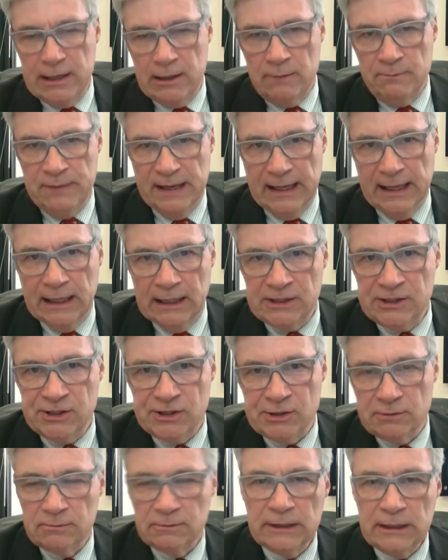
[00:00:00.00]
can
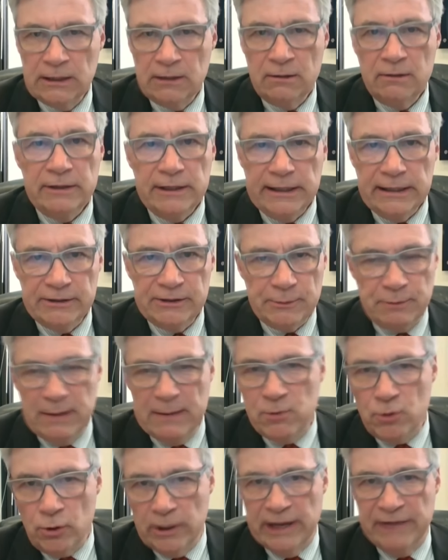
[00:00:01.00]
pass. The
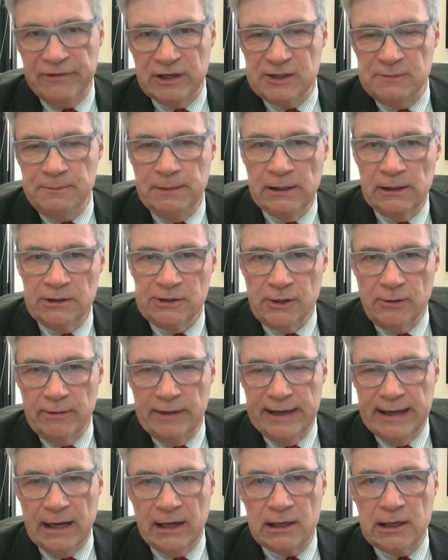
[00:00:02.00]
Supreme Court ethics bill is
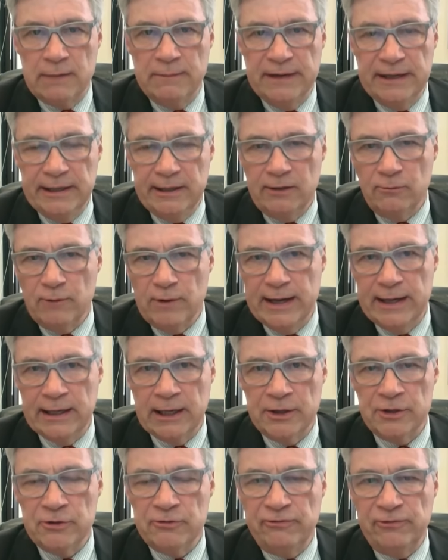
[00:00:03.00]
already out of committee and waiting
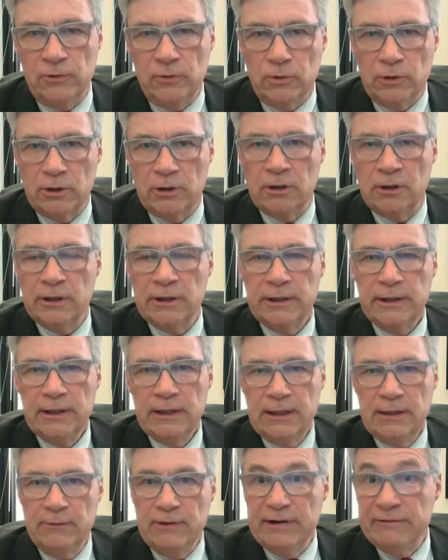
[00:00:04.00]
on the floor.
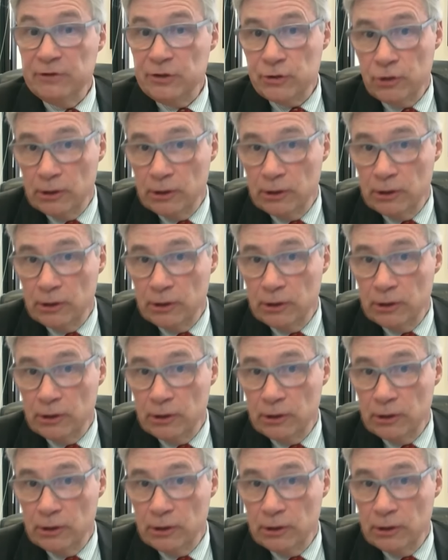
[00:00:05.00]
We have a